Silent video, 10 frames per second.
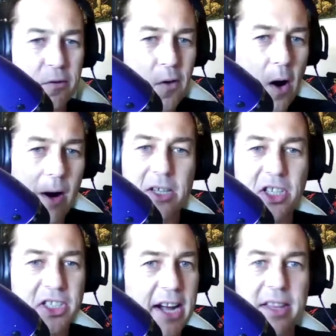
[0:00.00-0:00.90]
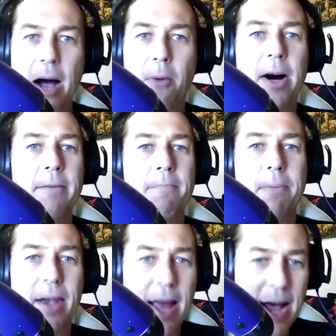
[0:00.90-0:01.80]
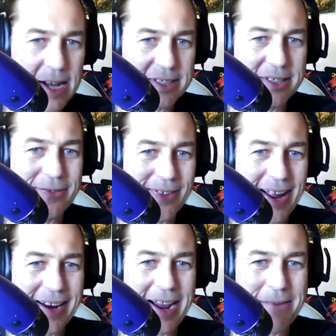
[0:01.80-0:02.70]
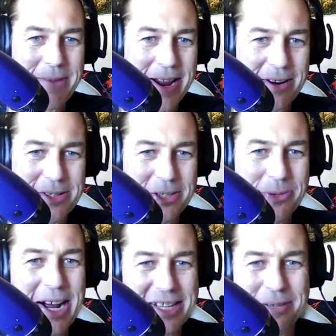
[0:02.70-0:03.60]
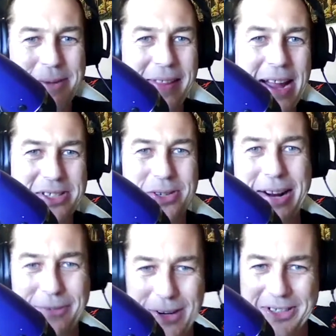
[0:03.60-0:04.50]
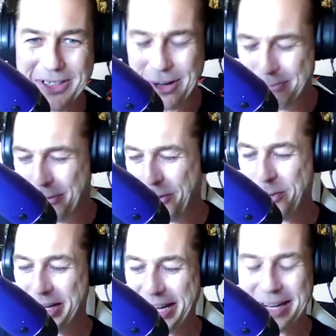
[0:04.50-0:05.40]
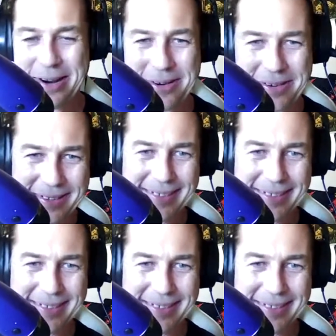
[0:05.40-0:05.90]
the Fire. I just had that one blast and flat out, man. I just want to ask about that track first off before we get going.